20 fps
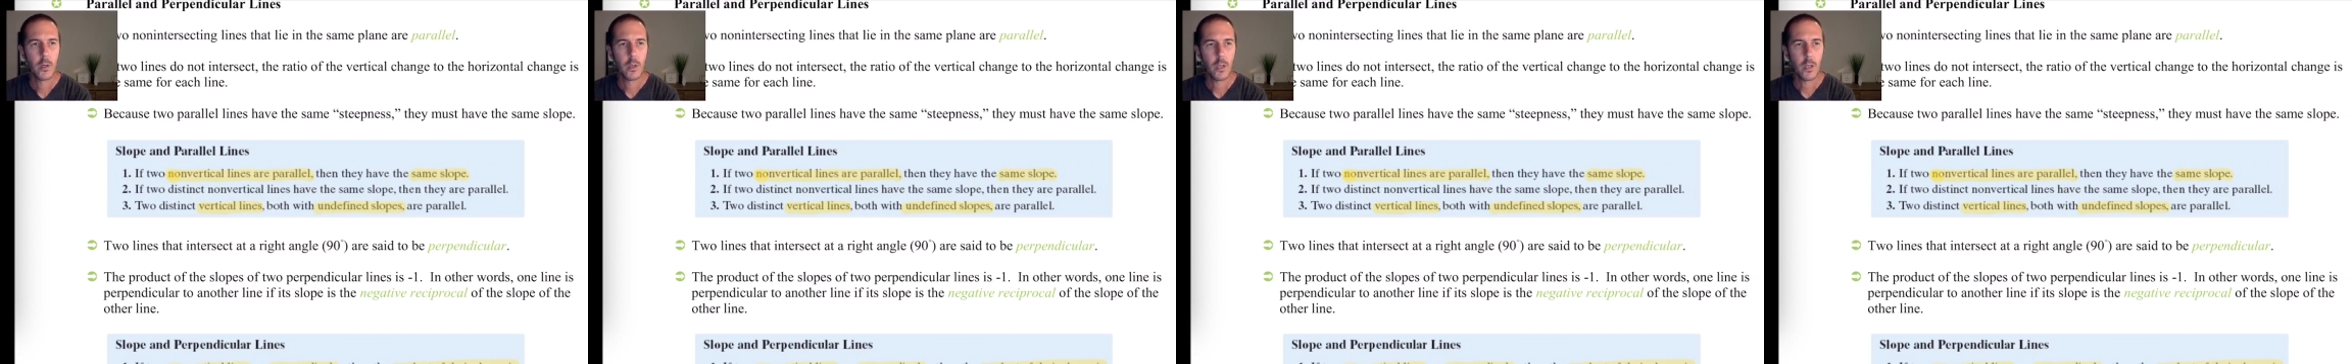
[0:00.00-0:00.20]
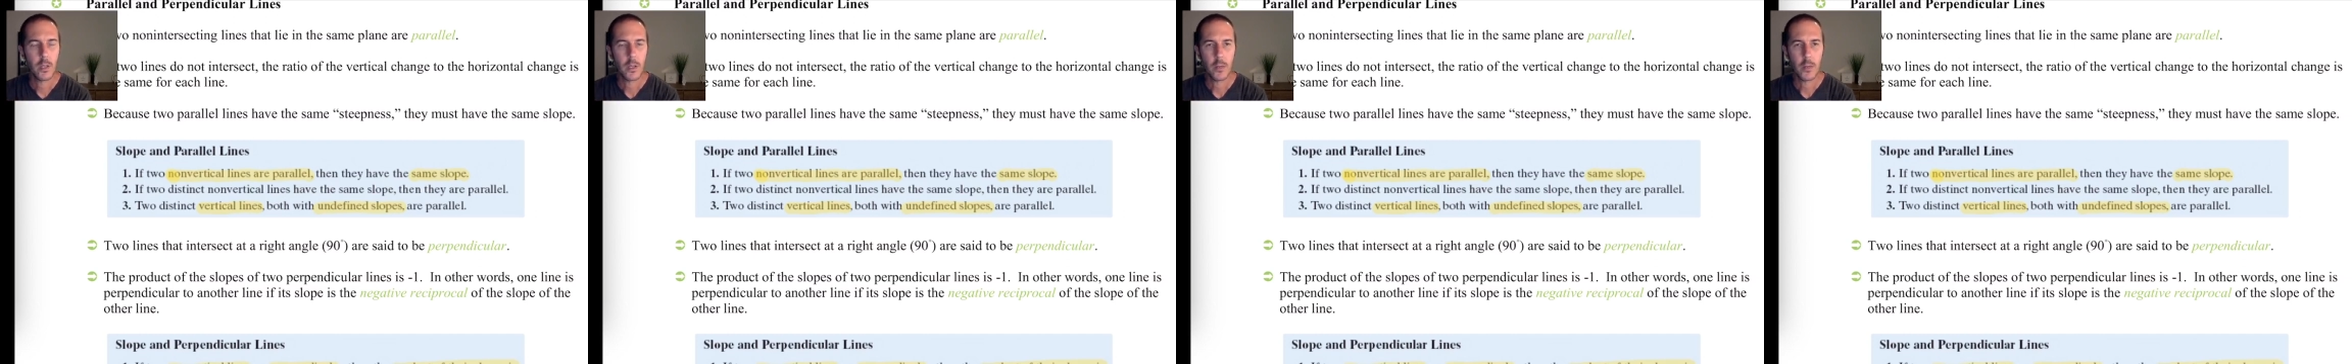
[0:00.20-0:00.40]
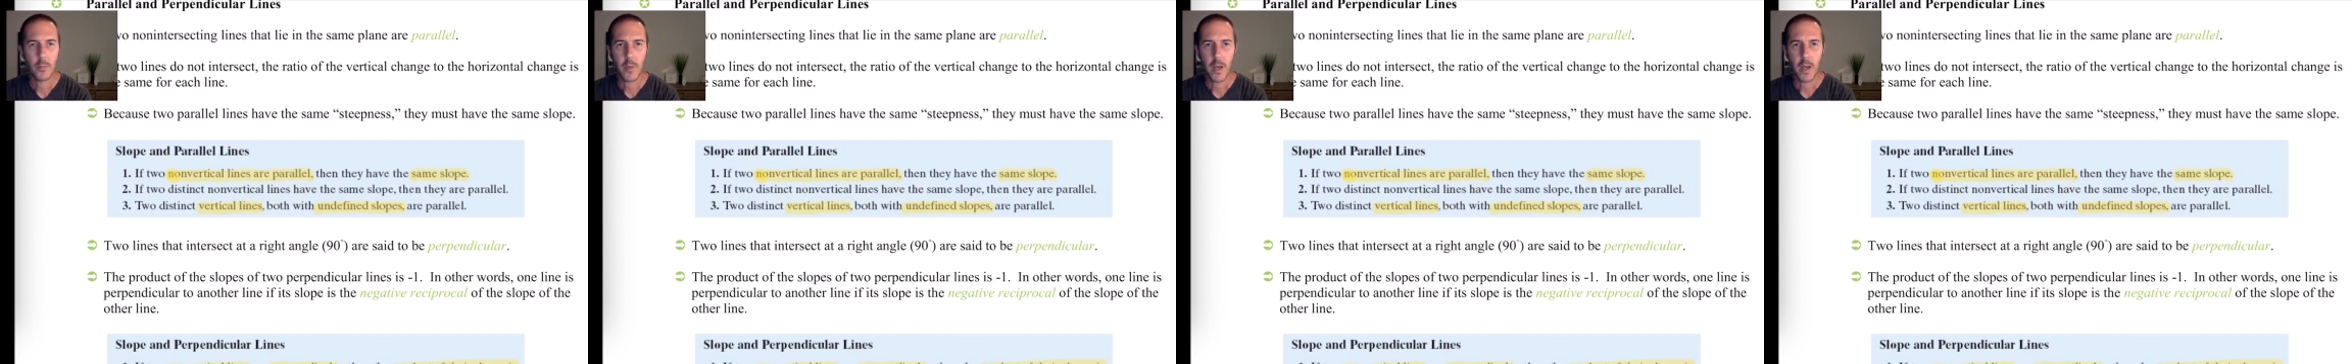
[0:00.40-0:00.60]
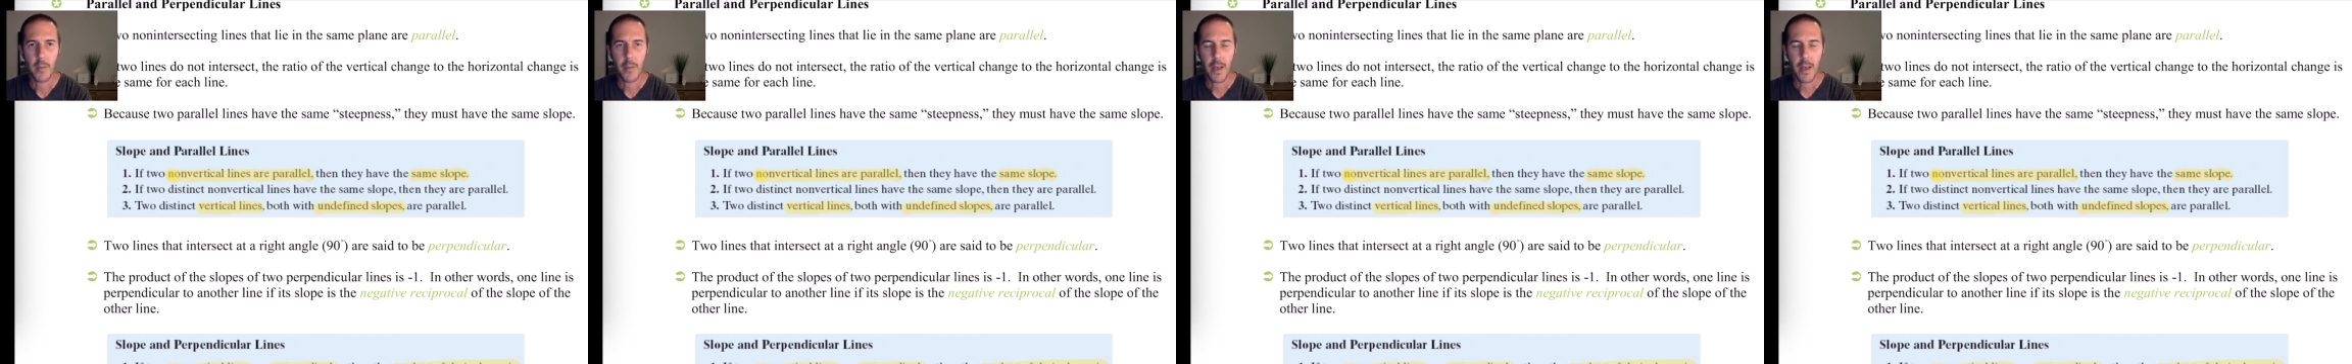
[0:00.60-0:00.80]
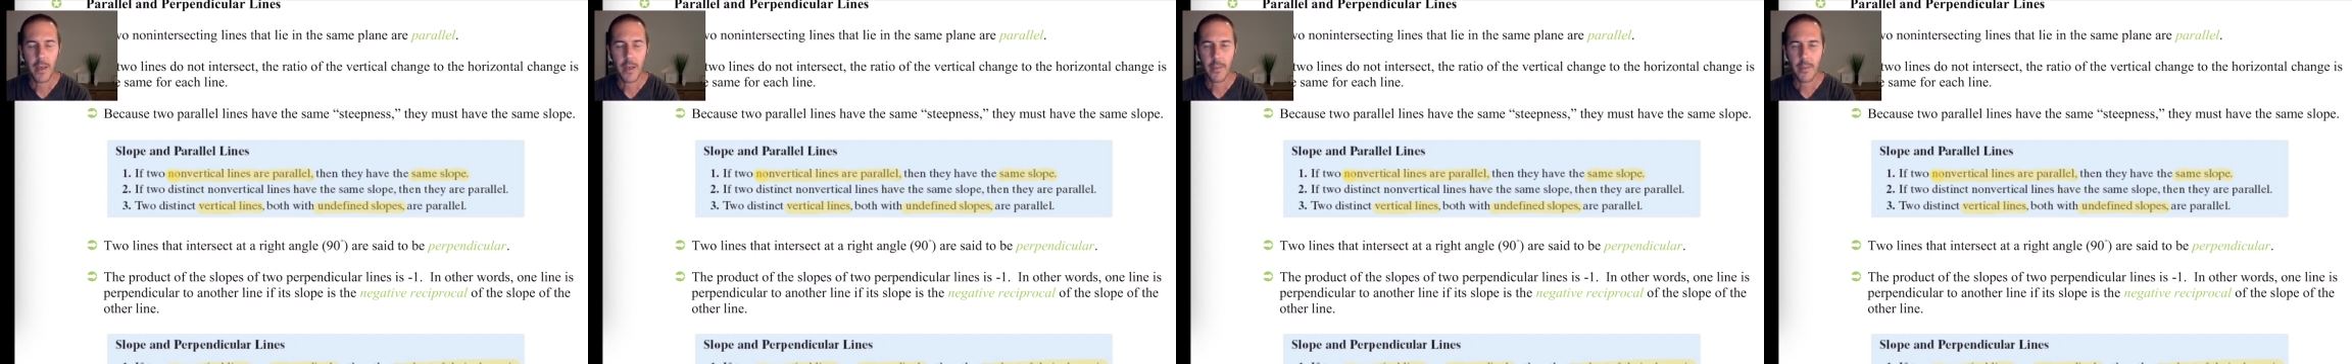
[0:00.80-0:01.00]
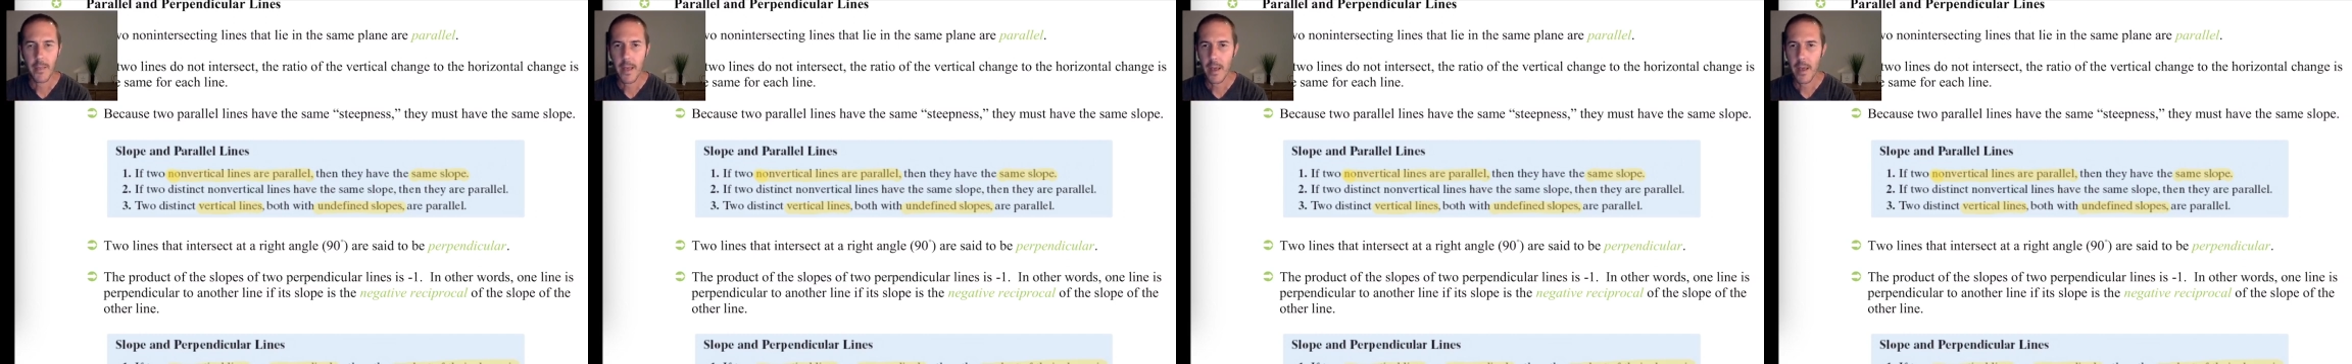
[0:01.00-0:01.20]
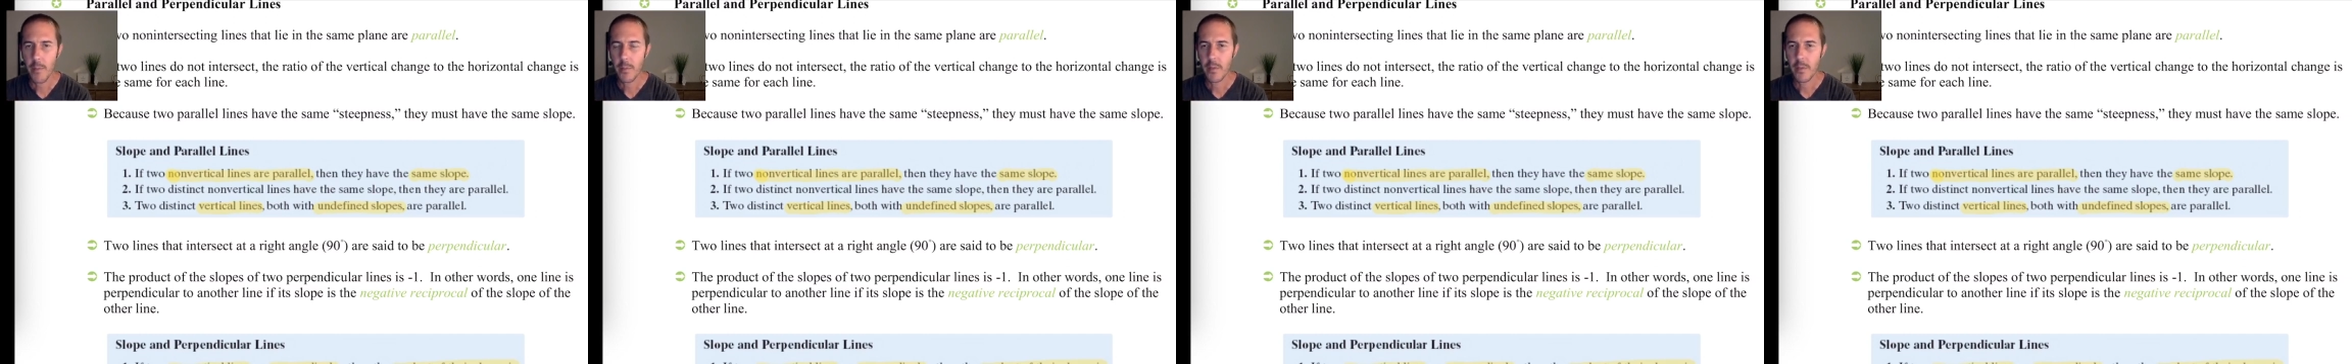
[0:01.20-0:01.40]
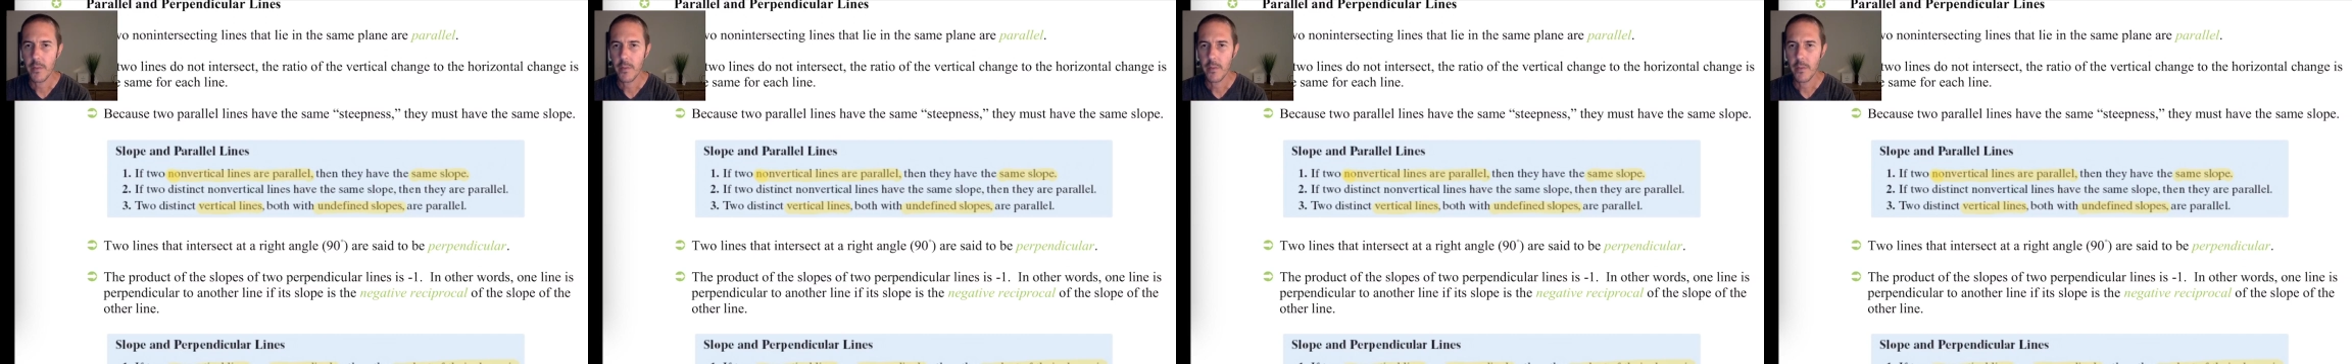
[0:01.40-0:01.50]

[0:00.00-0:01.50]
in my math lab in